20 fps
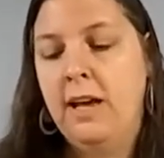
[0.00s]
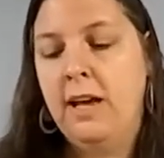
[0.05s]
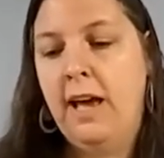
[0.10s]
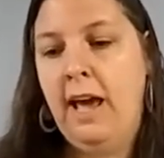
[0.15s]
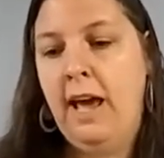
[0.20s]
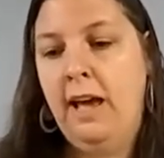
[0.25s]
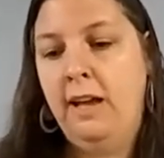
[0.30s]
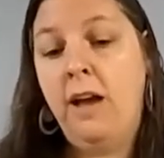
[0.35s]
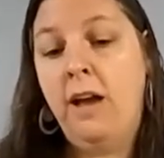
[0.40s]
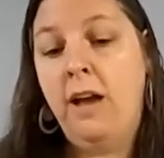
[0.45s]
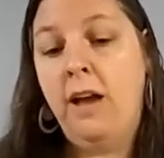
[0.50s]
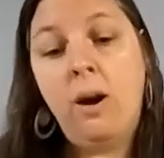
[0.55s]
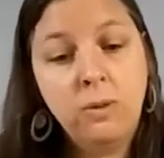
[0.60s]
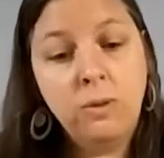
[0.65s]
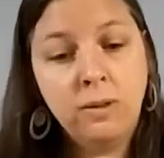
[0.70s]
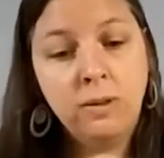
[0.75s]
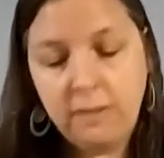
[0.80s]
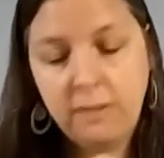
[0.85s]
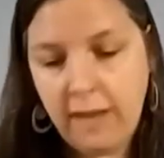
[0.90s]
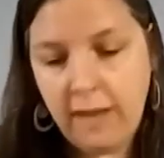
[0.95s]
And not
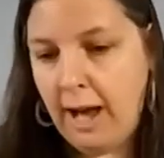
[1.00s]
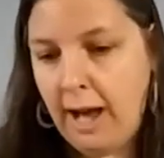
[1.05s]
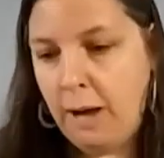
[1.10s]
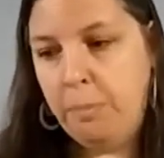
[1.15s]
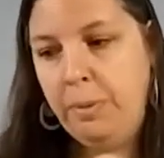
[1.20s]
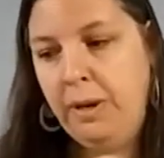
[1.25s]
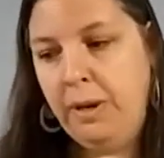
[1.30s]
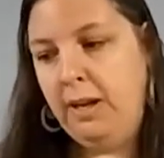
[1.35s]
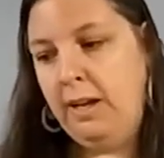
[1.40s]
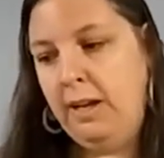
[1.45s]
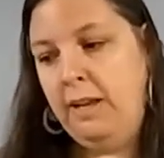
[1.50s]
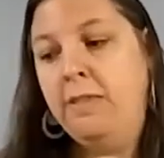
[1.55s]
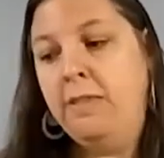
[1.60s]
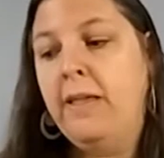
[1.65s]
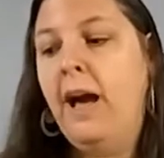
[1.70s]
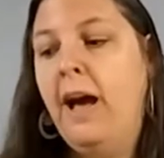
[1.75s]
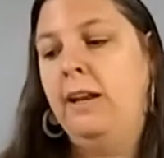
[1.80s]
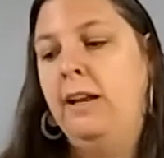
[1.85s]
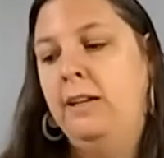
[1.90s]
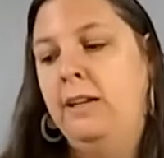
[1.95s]
only that, but in
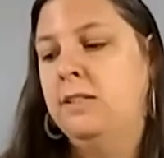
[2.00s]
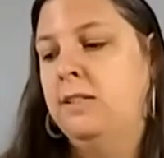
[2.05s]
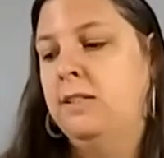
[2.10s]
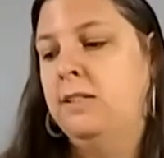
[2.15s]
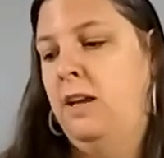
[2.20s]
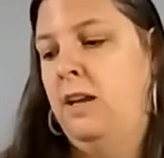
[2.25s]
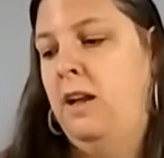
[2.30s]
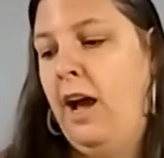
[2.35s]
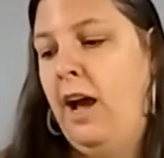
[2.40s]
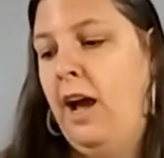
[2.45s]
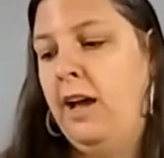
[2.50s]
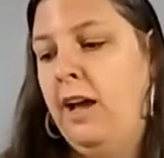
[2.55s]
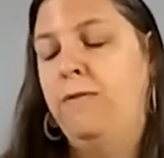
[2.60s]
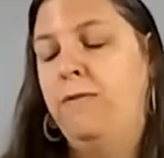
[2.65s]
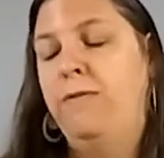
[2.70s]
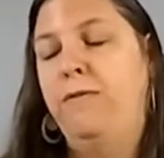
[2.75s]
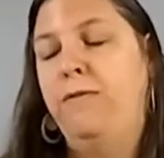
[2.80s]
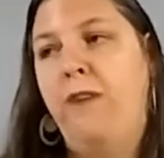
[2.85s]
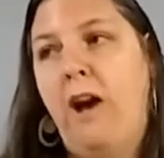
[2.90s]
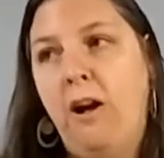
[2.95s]
that instant, I
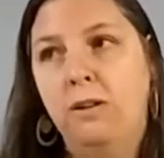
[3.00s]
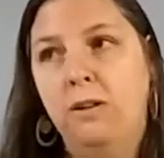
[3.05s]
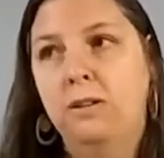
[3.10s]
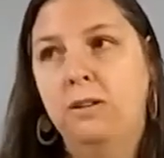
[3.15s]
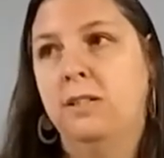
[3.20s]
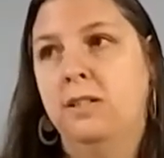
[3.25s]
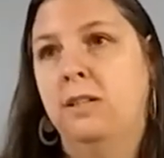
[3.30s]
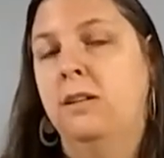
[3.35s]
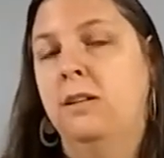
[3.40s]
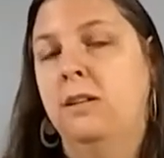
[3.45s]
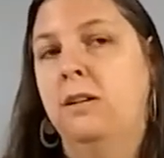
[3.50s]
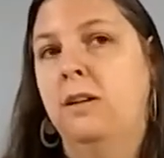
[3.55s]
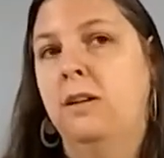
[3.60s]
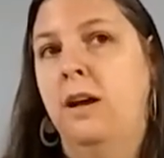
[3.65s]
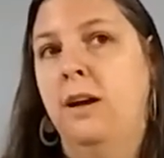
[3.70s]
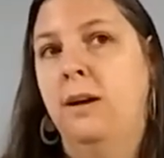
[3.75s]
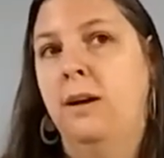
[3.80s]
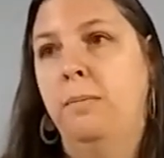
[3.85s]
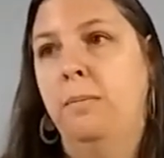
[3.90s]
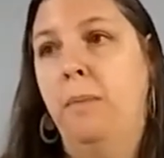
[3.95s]
felt,
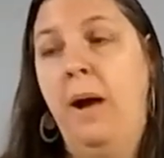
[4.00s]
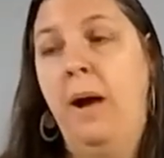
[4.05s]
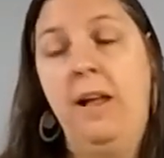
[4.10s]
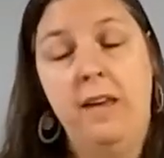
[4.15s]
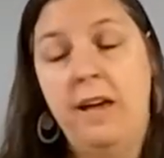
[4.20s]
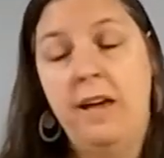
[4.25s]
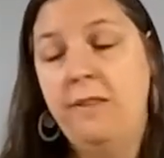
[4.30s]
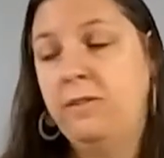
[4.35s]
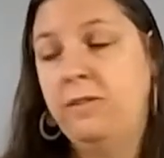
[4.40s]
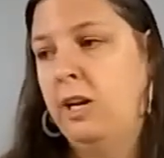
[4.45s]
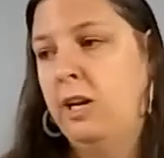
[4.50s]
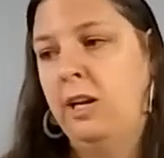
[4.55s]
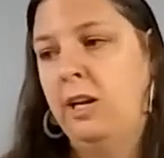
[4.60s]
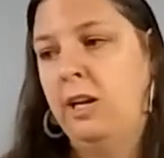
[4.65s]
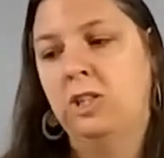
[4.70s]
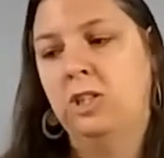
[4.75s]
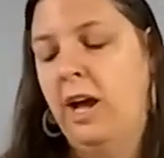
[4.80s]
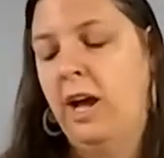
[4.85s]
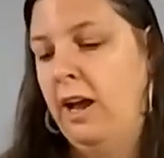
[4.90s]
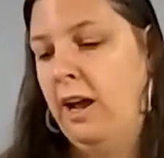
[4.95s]
my life
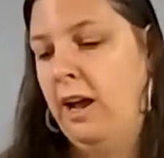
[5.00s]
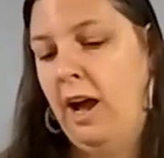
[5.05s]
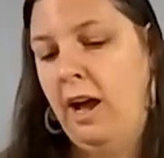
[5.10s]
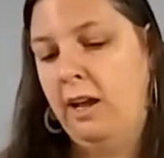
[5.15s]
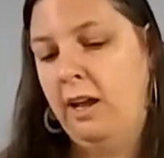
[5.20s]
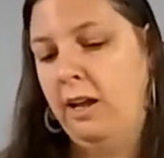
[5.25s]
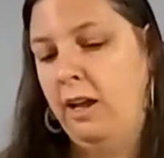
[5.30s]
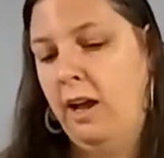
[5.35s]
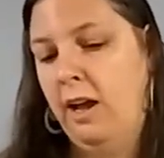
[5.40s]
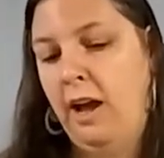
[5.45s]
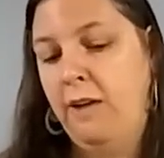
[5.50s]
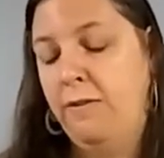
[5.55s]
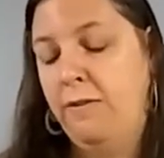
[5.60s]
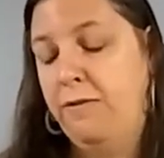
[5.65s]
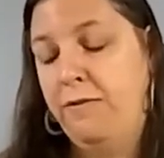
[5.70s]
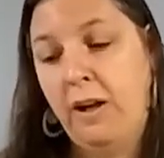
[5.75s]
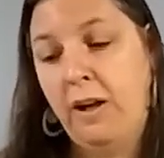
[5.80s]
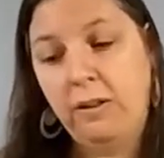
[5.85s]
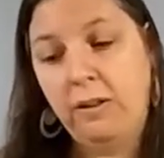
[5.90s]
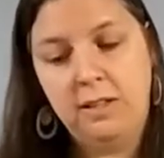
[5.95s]
change. I
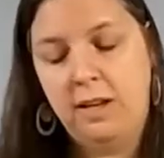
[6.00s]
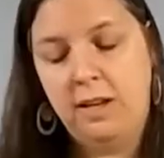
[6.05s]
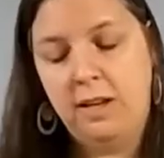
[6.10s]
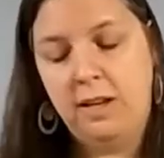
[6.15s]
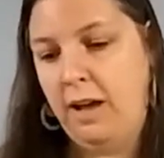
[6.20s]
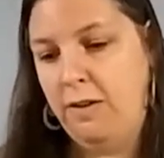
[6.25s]
felt it.